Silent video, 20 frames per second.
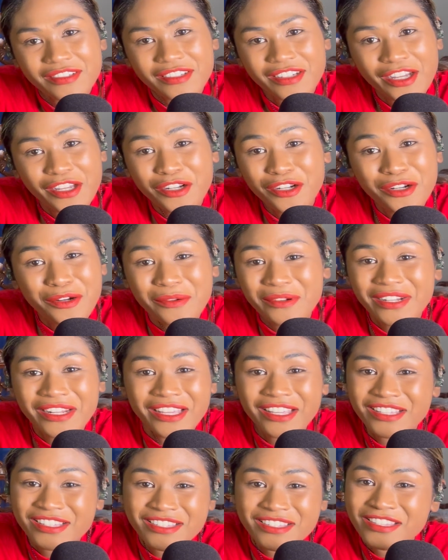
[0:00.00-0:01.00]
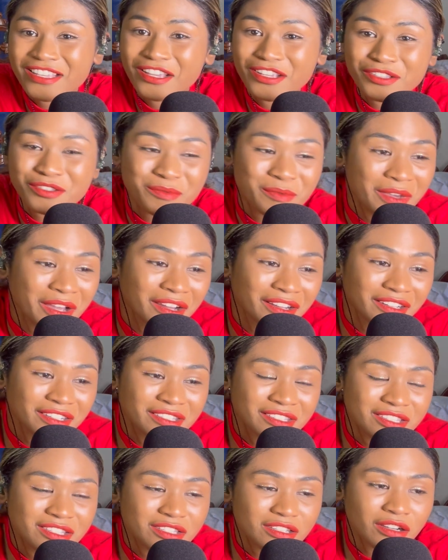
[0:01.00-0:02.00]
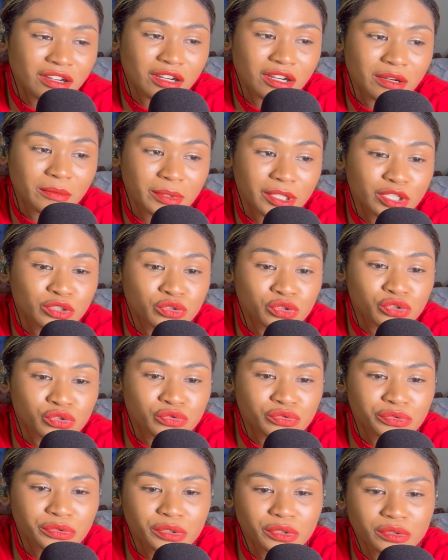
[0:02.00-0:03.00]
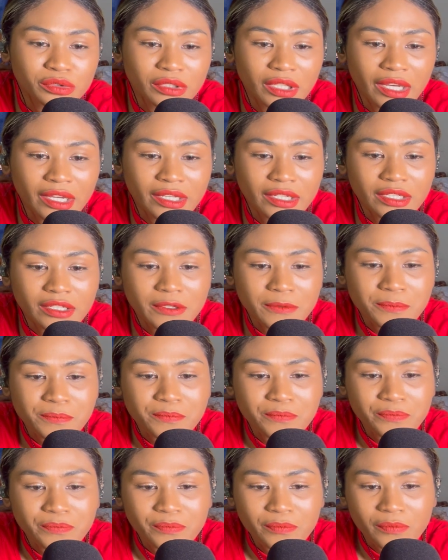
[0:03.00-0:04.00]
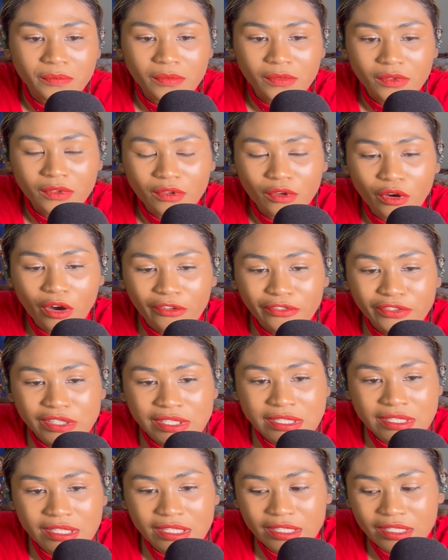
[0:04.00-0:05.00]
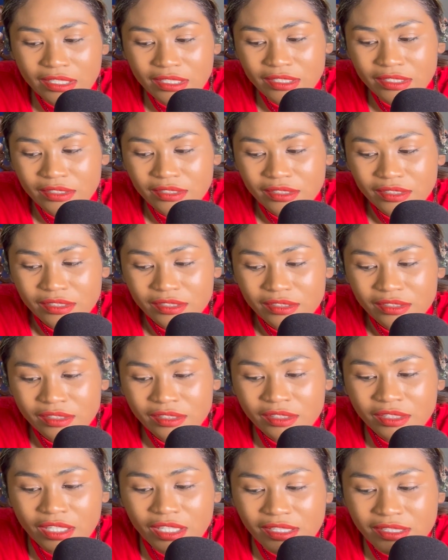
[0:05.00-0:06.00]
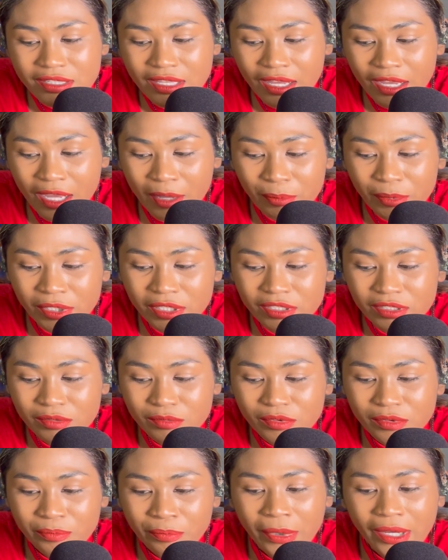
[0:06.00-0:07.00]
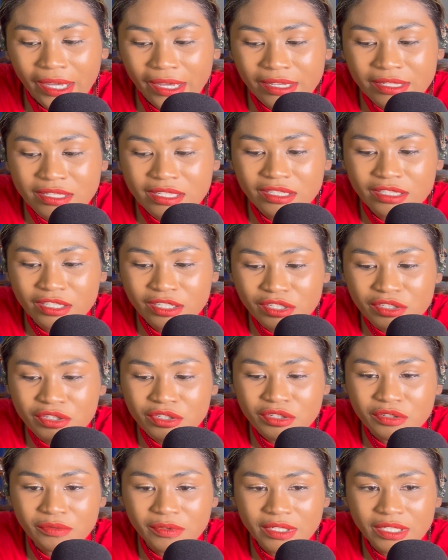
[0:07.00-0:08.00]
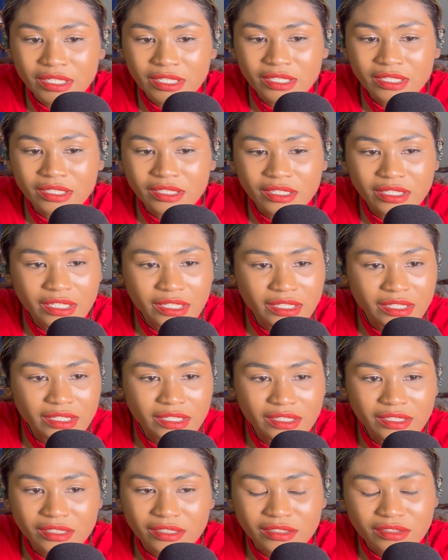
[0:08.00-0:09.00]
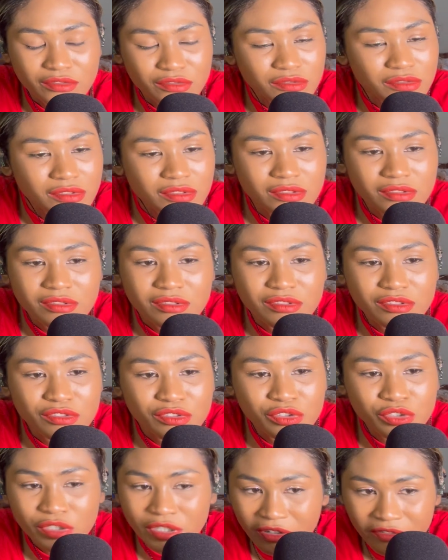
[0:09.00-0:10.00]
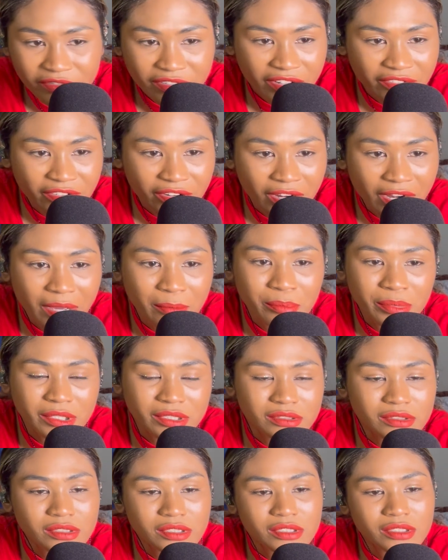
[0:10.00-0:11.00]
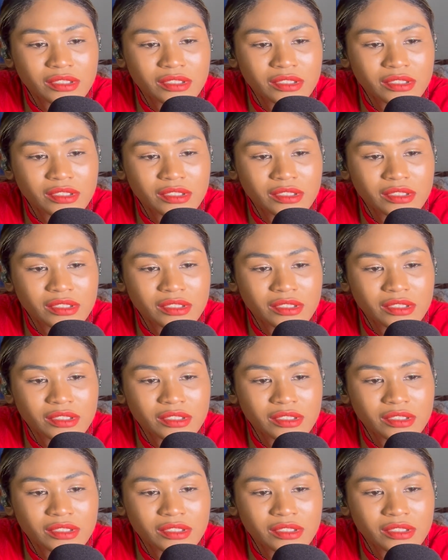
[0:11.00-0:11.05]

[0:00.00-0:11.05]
I don't know what I can say, to be honest. But it's true. Like, obviously, things that happened in the past and history should have never happened.